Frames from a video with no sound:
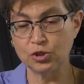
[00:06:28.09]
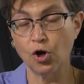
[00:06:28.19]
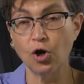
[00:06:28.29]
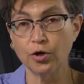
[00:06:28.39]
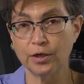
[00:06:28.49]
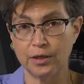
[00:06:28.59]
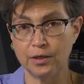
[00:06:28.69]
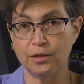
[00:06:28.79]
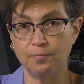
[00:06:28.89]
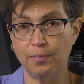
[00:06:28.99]

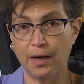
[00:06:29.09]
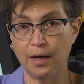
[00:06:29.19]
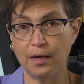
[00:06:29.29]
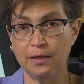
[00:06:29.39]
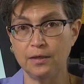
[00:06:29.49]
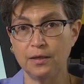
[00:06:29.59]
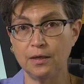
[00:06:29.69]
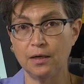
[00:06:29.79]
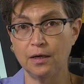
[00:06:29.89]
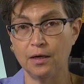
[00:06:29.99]
targeted by
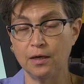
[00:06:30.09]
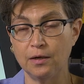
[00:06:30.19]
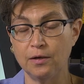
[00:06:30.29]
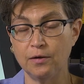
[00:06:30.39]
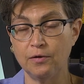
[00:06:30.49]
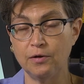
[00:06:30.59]
uh,